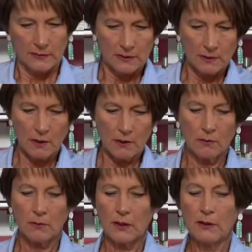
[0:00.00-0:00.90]

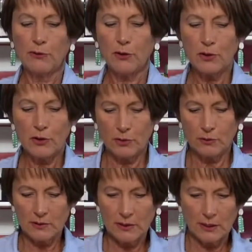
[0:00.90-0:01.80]
so if you're
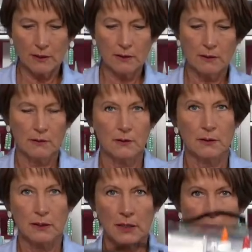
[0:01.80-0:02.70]
using
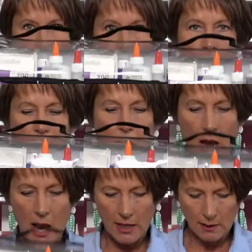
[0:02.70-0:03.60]
the
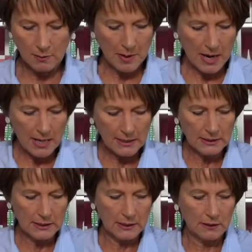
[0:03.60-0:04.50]
nine by
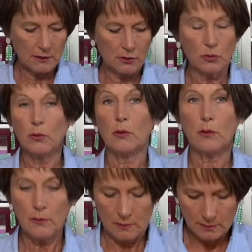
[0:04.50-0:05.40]
six
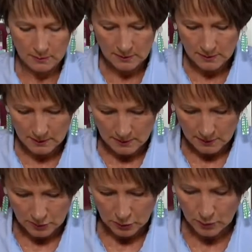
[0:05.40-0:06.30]
tool
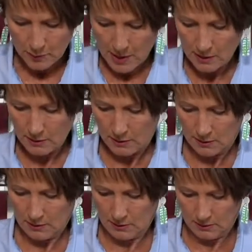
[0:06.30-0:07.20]
toolbox,
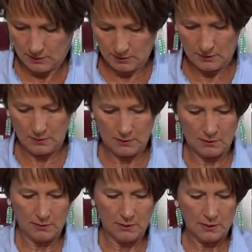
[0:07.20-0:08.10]
let's
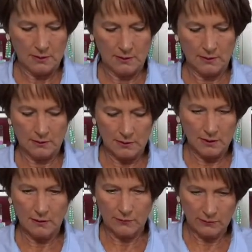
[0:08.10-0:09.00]

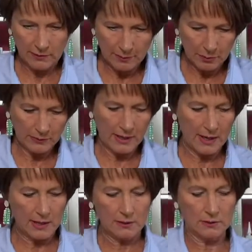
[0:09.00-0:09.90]
see if, if I pull that
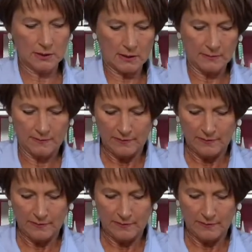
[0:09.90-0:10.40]
handle down